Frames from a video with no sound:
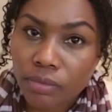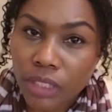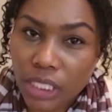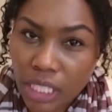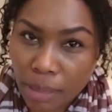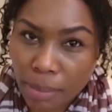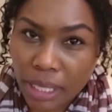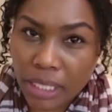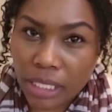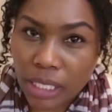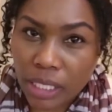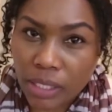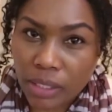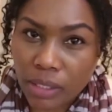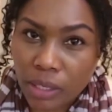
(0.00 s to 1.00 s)
Does that make
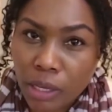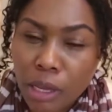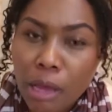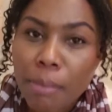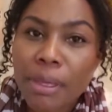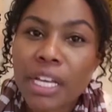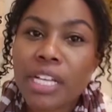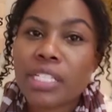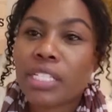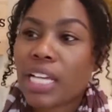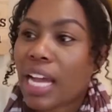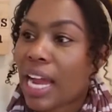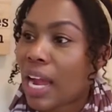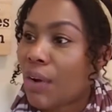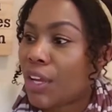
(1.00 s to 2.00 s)
sense? Because
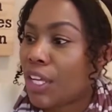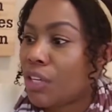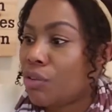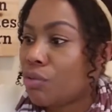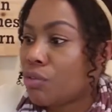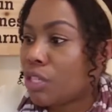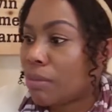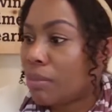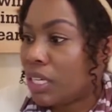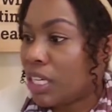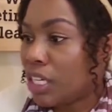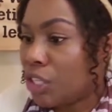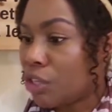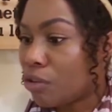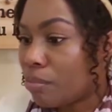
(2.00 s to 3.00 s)
how can you do something
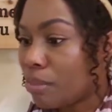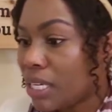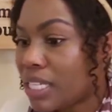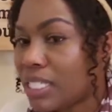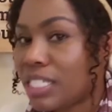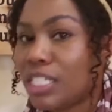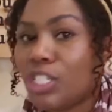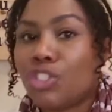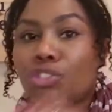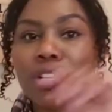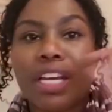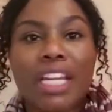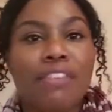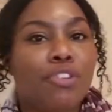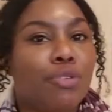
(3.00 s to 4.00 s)
in your business that you're
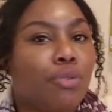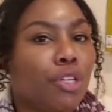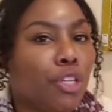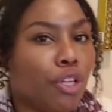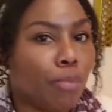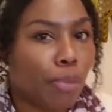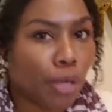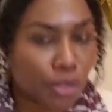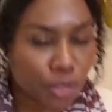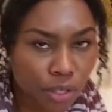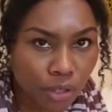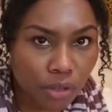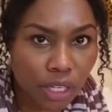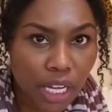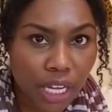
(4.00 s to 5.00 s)
not even doing in your
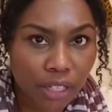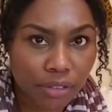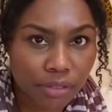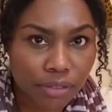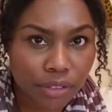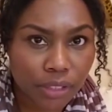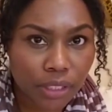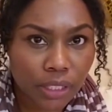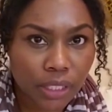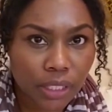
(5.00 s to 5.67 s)
personal life?